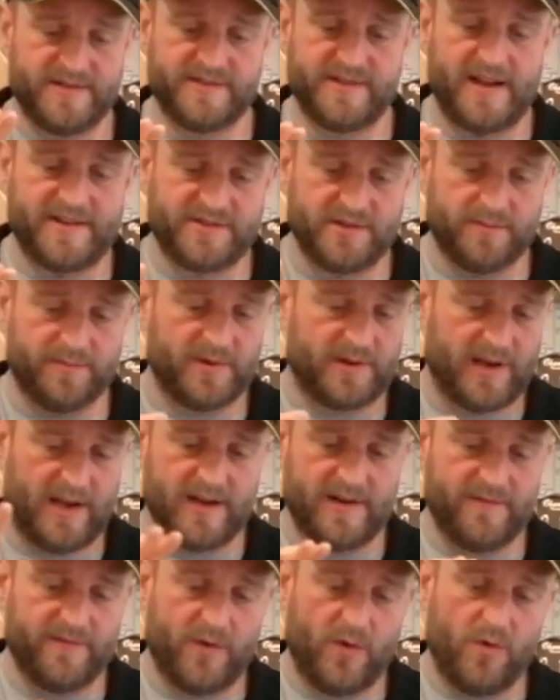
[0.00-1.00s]
setup
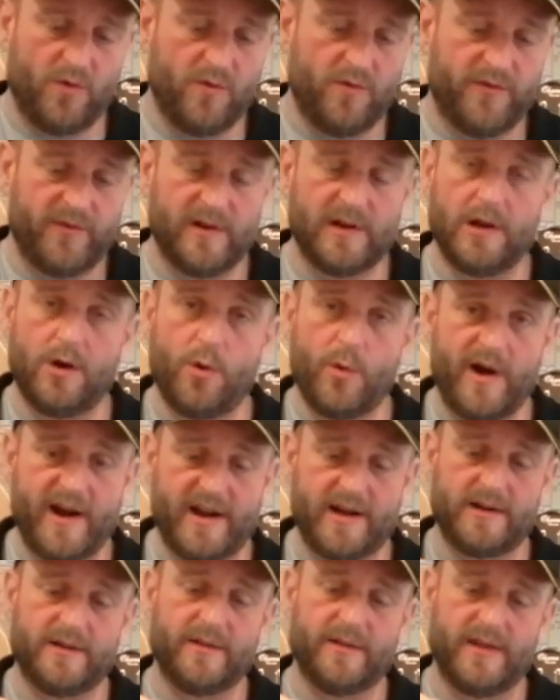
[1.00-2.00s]
can involve
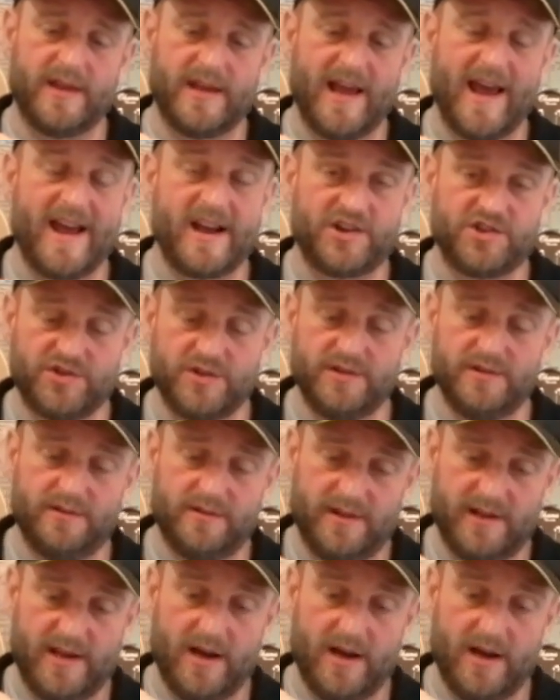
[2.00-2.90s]
lowering the action,